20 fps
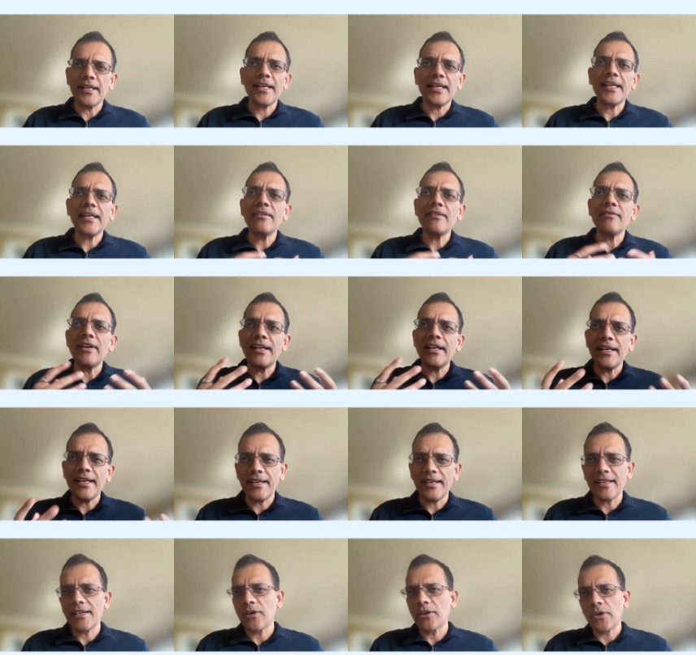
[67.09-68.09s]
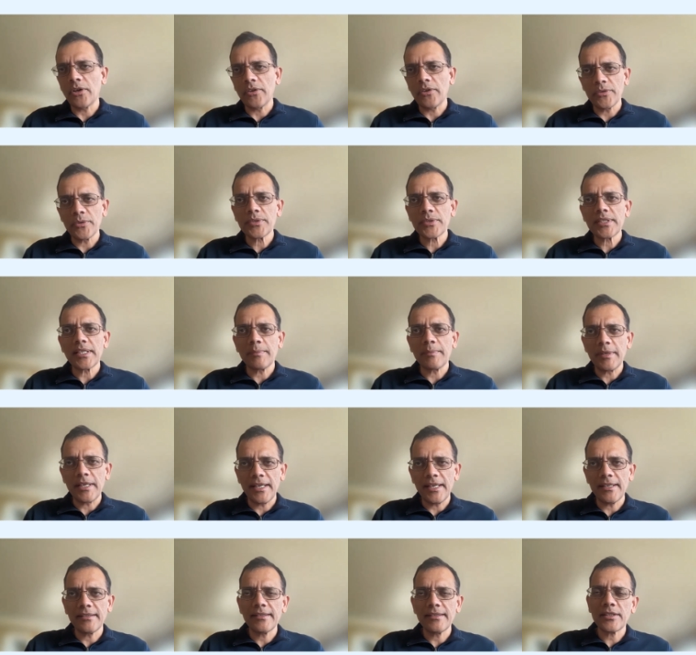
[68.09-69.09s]
like event data and all of those coming
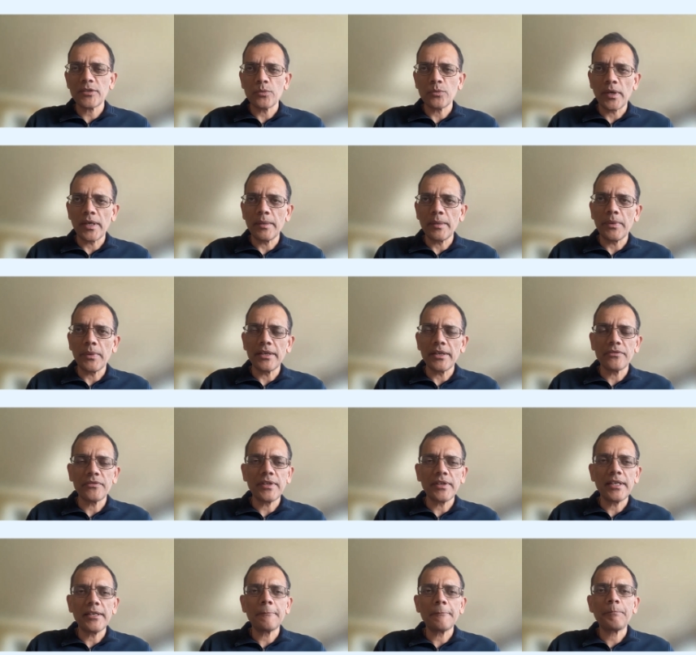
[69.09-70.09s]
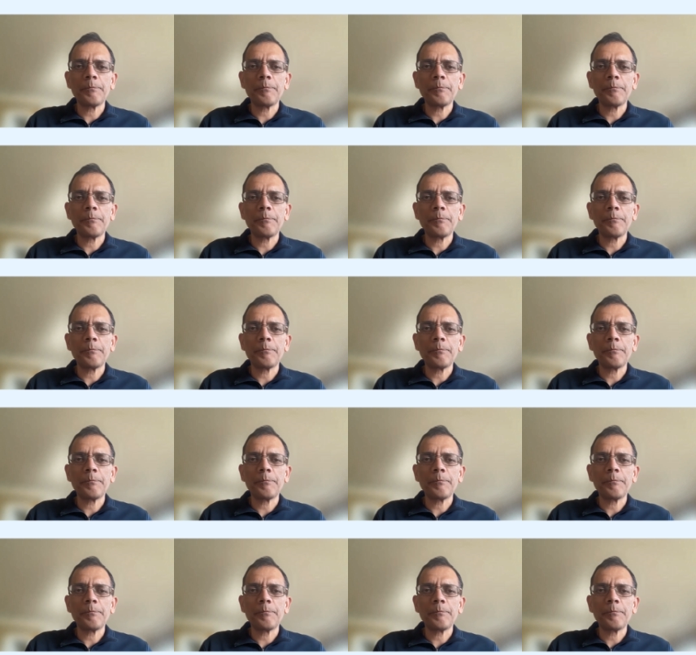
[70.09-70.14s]
in, that's one part of it.